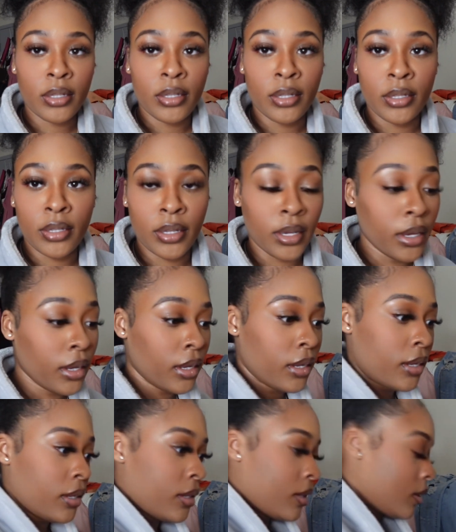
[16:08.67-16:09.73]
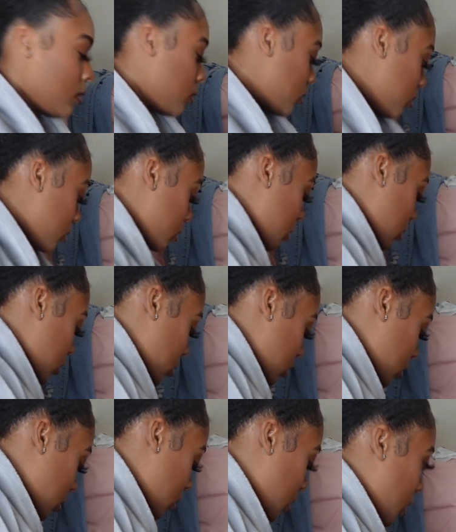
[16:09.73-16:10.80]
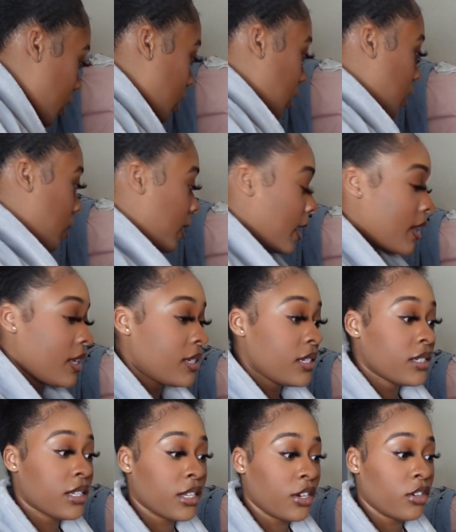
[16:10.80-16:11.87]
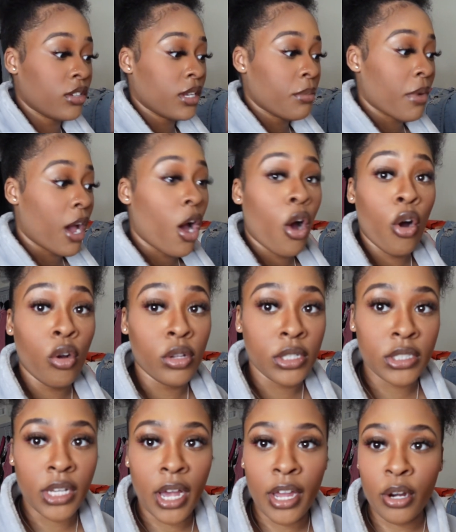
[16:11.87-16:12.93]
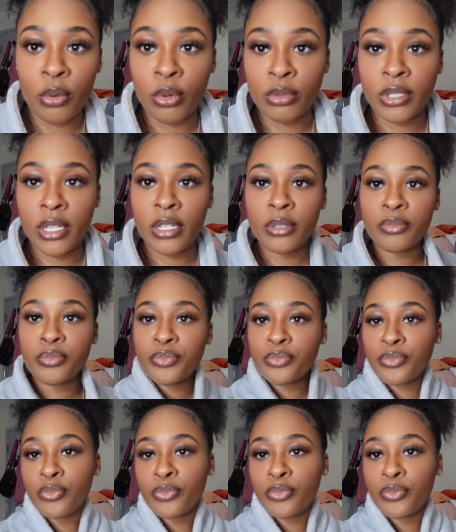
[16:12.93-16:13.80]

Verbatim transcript: yeah. Okay, this is literally my whole entire routine.